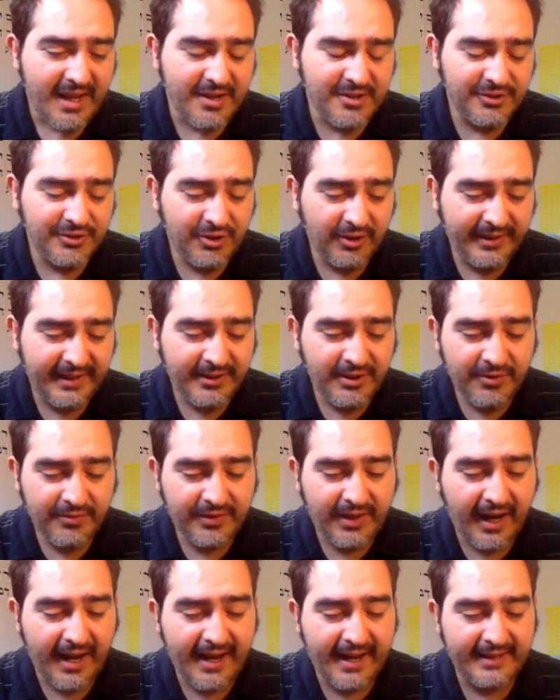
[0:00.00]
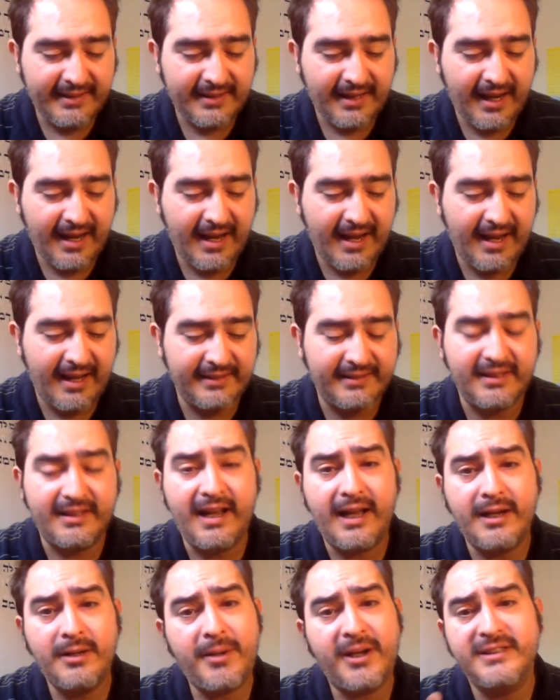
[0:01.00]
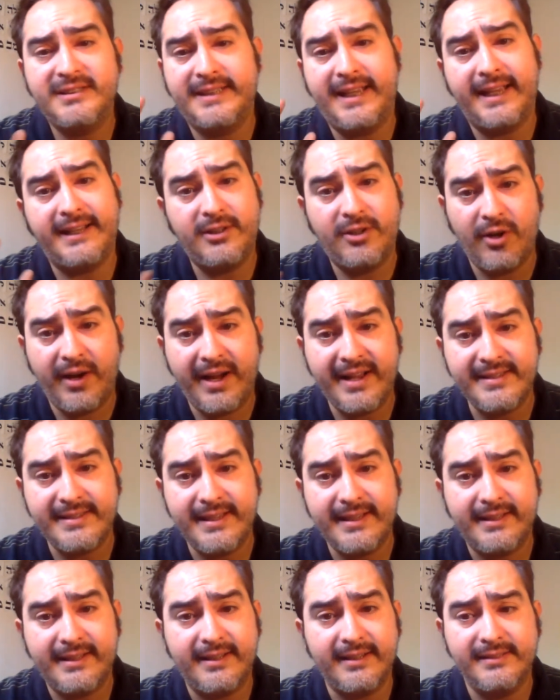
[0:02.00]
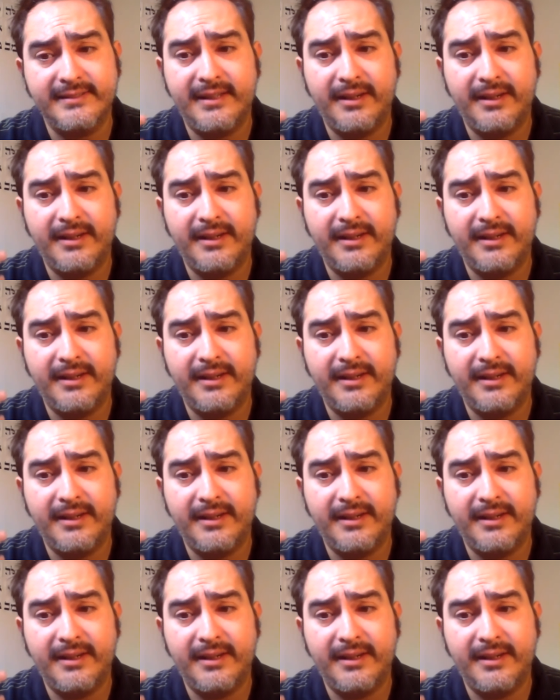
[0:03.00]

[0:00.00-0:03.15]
so then you've got uh, the Dinobots get crazy because